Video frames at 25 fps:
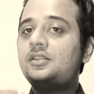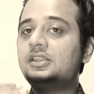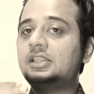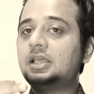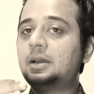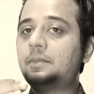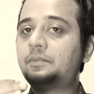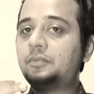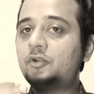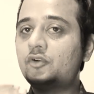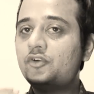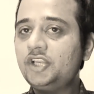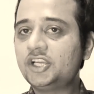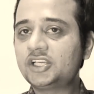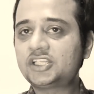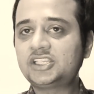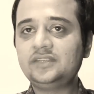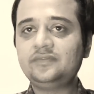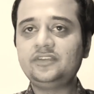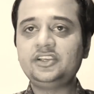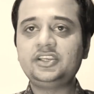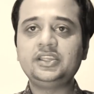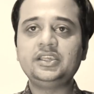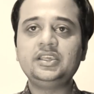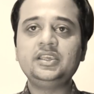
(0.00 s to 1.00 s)
the
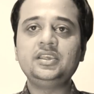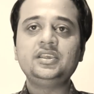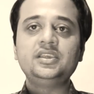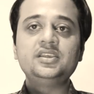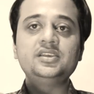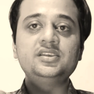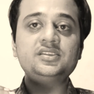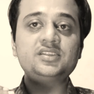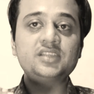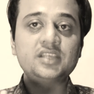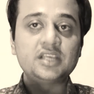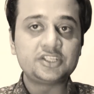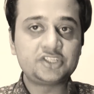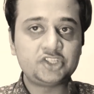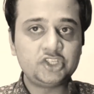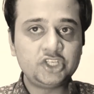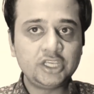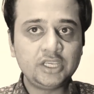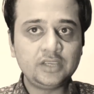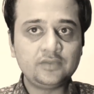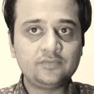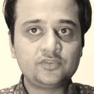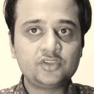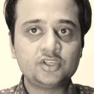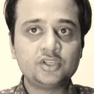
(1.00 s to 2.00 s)
productivity is
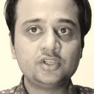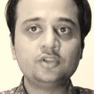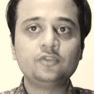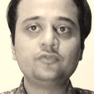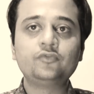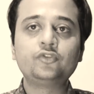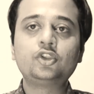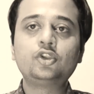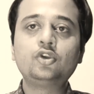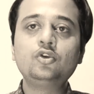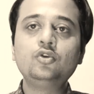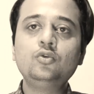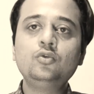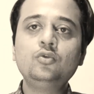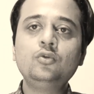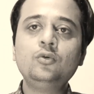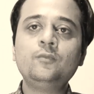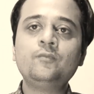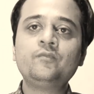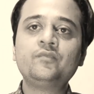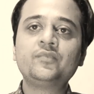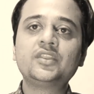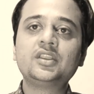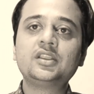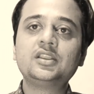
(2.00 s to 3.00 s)
achieved
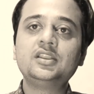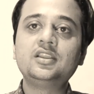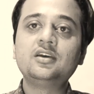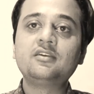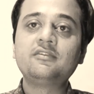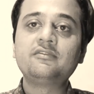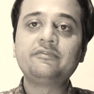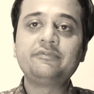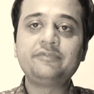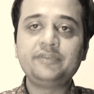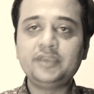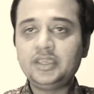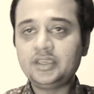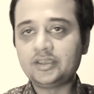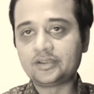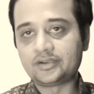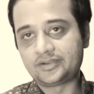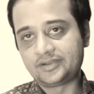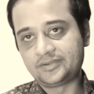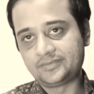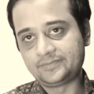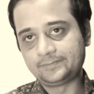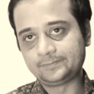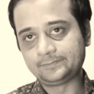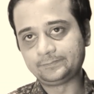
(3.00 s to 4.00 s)
through the
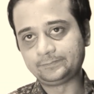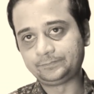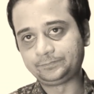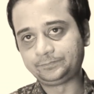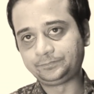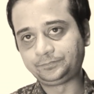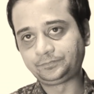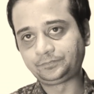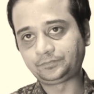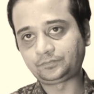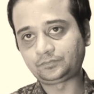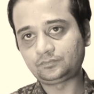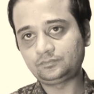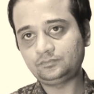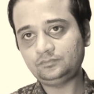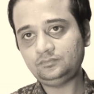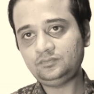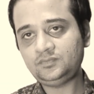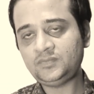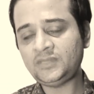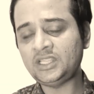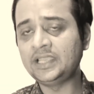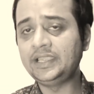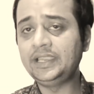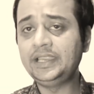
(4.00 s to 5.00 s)
fear.
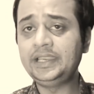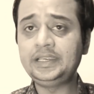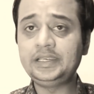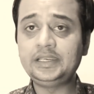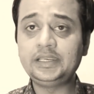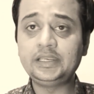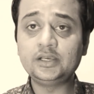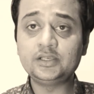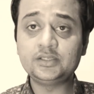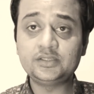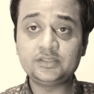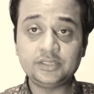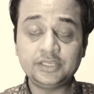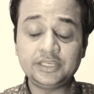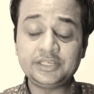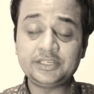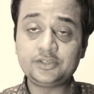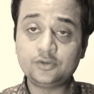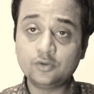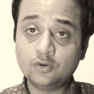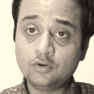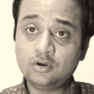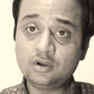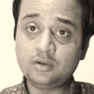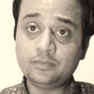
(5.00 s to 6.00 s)
It
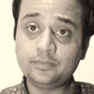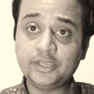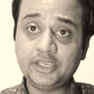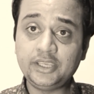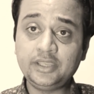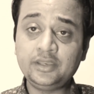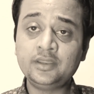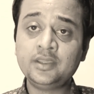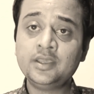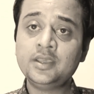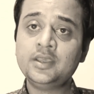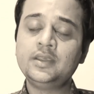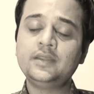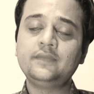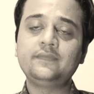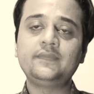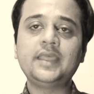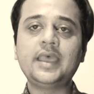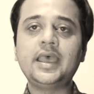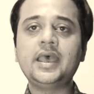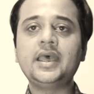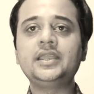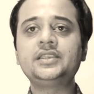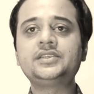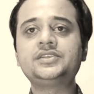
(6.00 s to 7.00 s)
don't mean
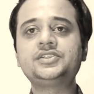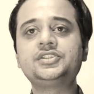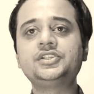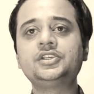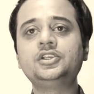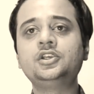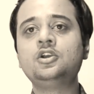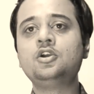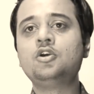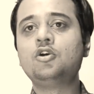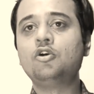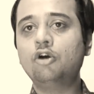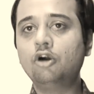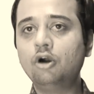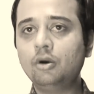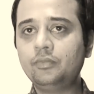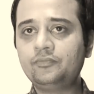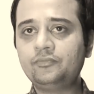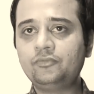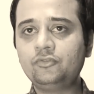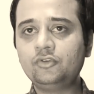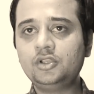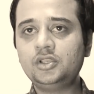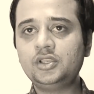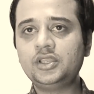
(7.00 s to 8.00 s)
that
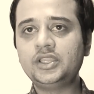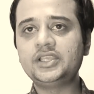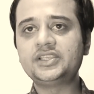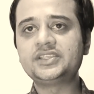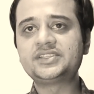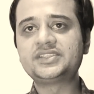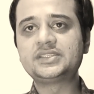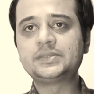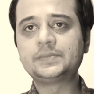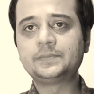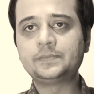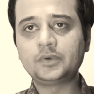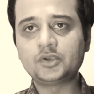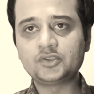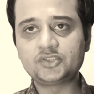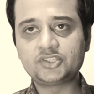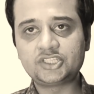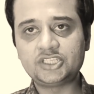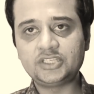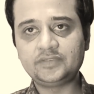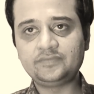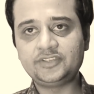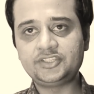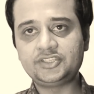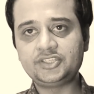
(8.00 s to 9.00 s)
hopefulness,
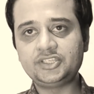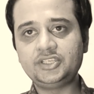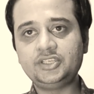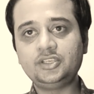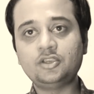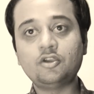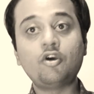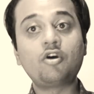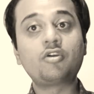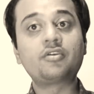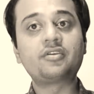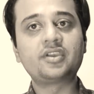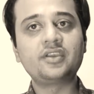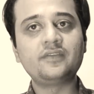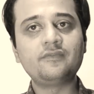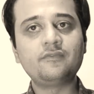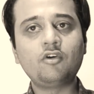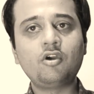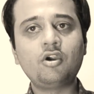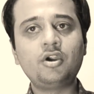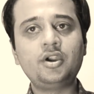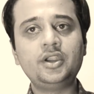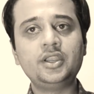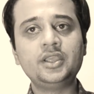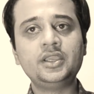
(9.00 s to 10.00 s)
positivity, or
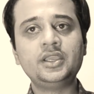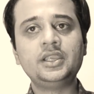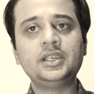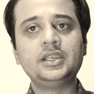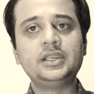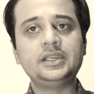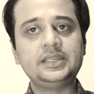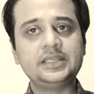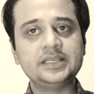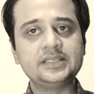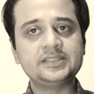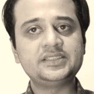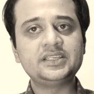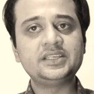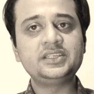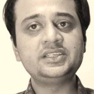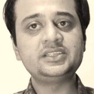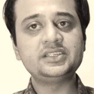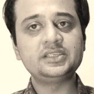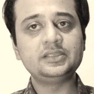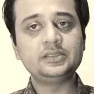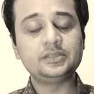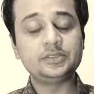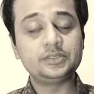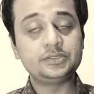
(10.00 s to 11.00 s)
reward
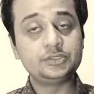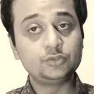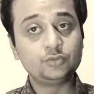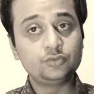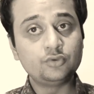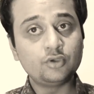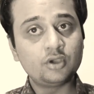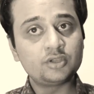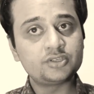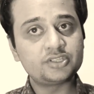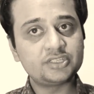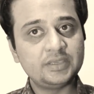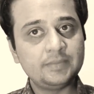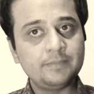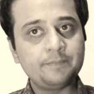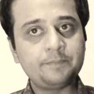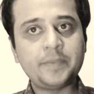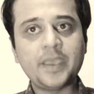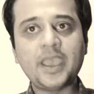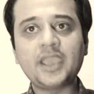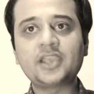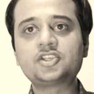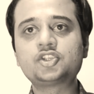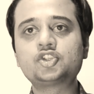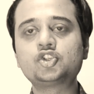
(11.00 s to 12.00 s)
do not
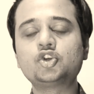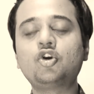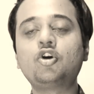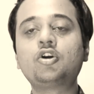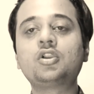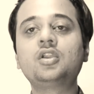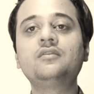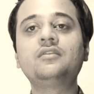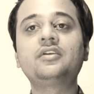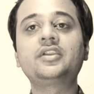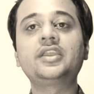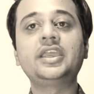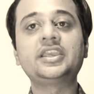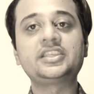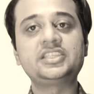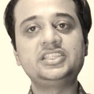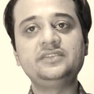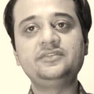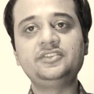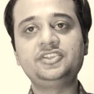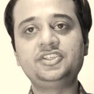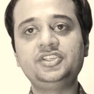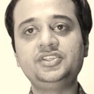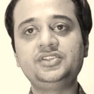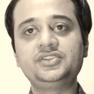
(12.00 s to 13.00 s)
impact on our
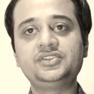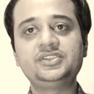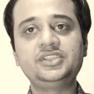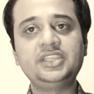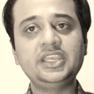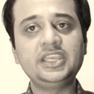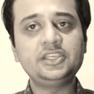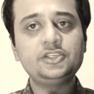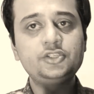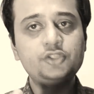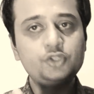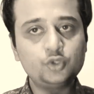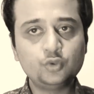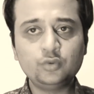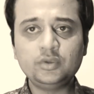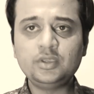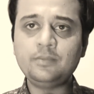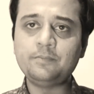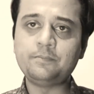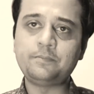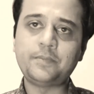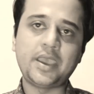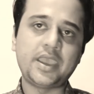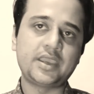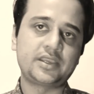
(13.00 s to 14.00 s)
activities. They do
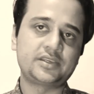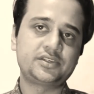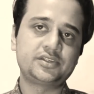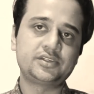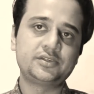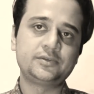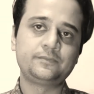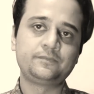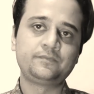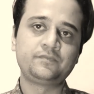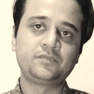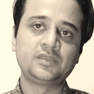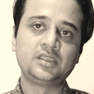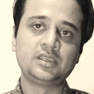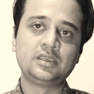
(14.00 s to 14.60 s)
impact,